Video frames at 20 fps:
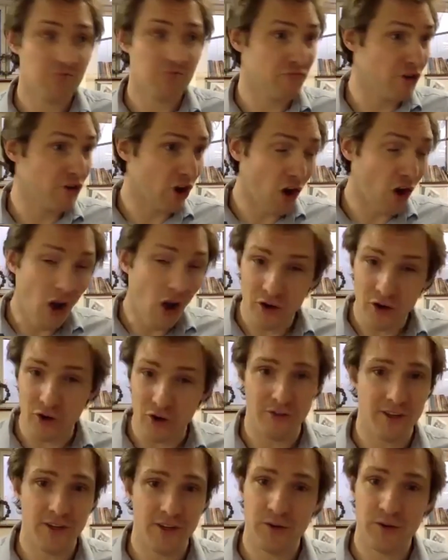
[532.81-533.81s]
rely
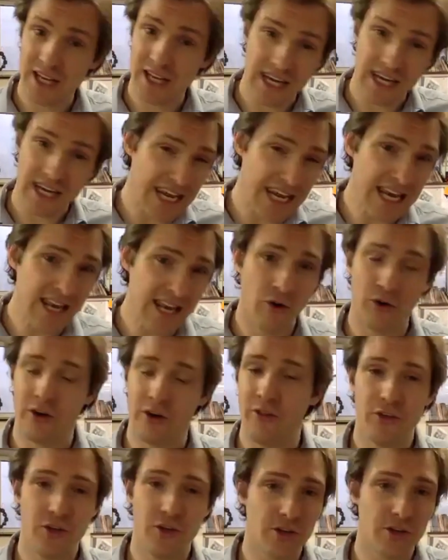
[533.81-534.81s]
on, that you can lean on,
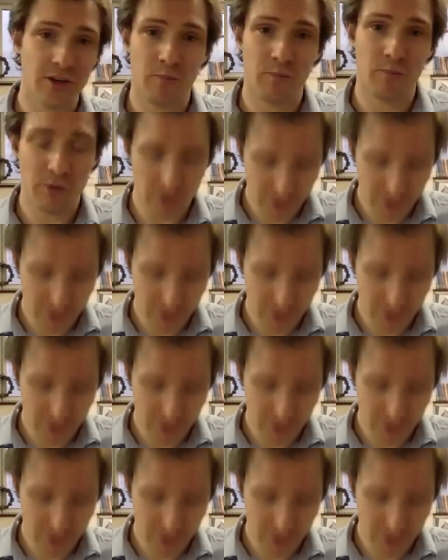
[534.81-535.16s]
and that you can build